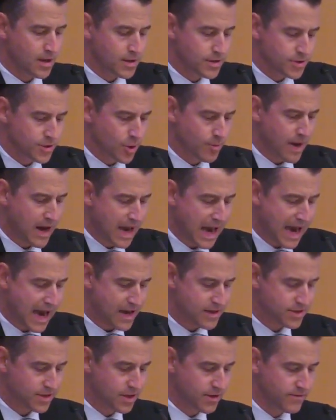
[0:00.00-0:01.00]
So my
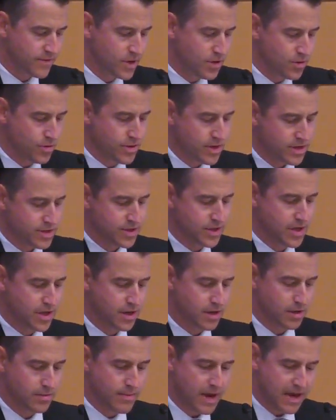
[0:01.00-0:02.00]
ask of you this
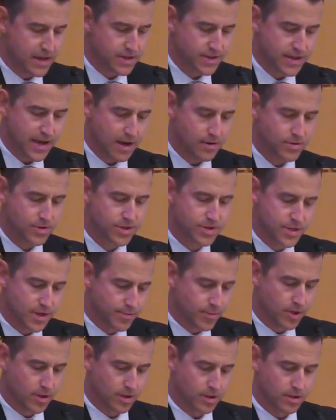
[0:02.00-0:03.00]
year may sound
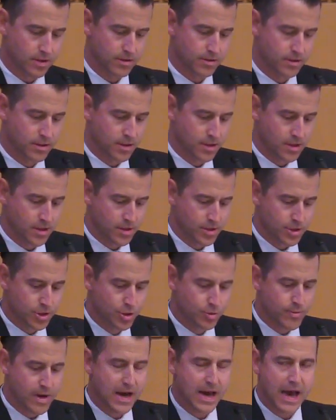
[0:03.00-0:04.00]
similar
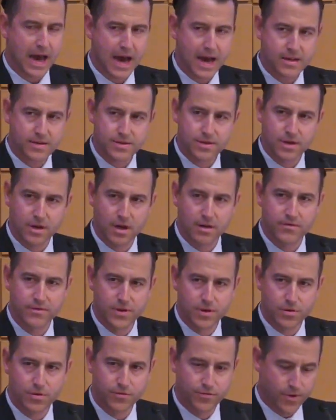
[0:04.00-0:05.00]
to my ask of
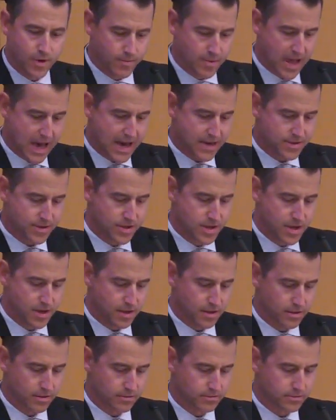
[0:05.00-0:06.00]
you from last
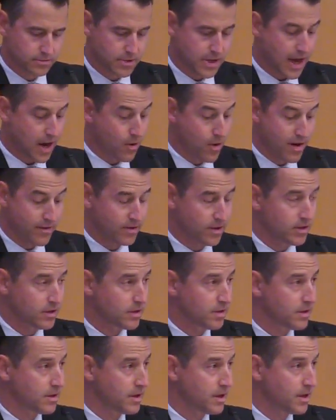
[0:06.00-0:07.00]
year. However,
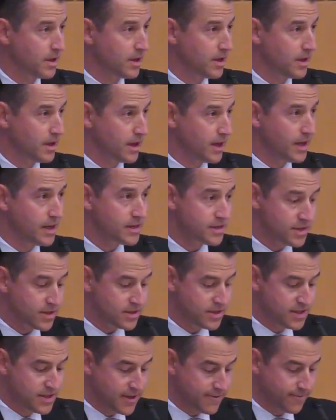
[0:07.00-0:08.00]
it is a
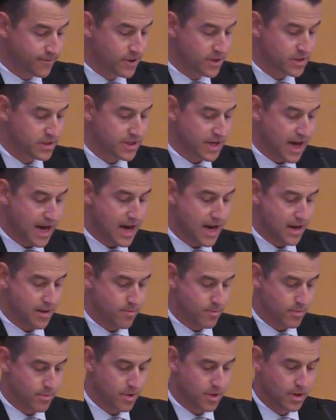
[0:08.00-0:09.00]
different
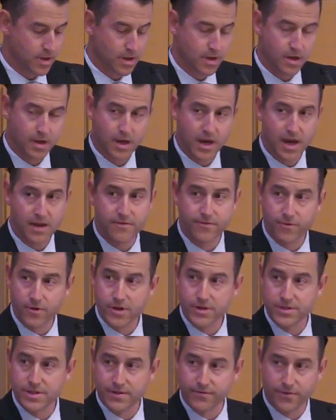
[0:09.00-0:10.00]
time and for
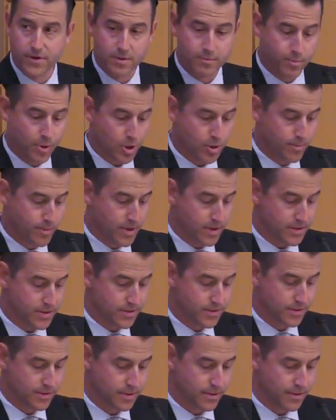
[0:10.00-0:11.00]
a different
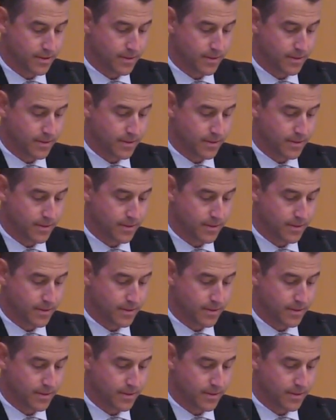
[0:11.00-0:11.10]
purpose.